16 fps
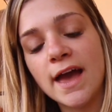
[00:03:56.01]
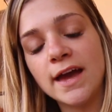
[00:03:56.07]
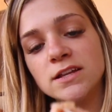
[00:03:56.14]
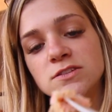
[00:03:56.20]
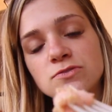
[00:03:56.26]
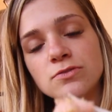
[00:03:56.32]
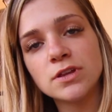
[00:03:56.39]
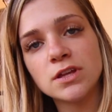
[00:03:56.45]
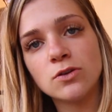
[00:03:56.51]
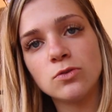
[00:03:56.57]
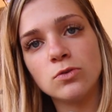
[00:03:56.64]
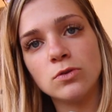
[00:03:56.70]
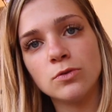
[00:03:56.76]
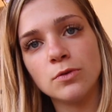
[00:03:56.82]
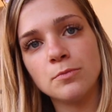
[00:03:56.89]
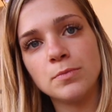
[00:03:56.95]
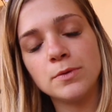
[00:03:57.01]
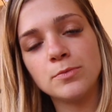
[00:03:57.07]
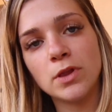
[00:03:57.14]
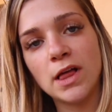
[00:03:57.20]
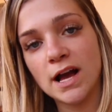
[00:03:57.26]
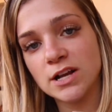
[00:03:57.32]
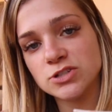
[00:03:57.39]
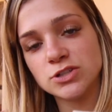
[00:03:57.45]
And it's really cool when
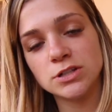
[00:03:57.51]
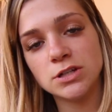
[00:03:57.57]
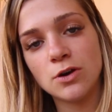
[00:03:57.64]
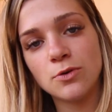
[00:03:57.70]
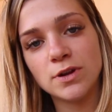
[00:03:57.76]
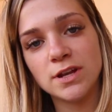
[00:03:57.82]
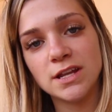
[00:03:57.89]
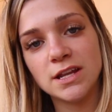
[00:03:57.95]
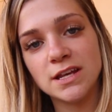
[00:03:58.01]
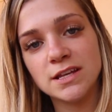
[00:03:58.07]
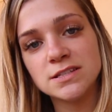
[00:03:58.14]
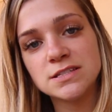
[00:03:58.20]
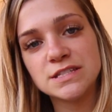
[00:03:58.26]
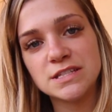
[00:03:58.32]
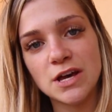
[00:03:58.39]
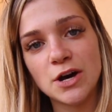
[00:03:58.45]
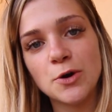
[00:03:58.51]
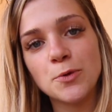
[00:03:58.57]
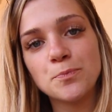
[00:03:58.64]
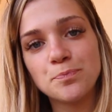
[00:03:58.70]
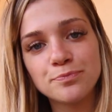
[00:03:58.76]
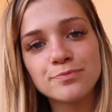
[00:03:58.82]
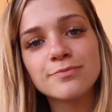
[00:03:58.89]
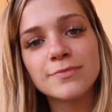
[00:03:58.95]
people actually know what it is, so
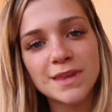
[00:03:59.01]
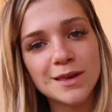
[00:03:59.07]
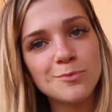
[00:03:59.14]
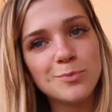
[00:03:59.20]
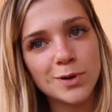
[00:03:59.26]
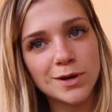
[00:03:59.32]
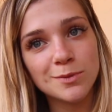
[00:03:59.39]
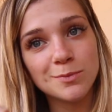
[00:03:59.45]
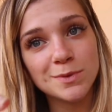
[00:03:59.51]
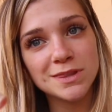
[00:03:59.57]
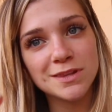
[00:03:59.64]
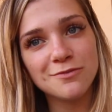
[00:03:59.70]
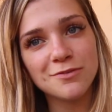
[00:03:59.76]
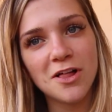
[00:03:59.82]
put them in the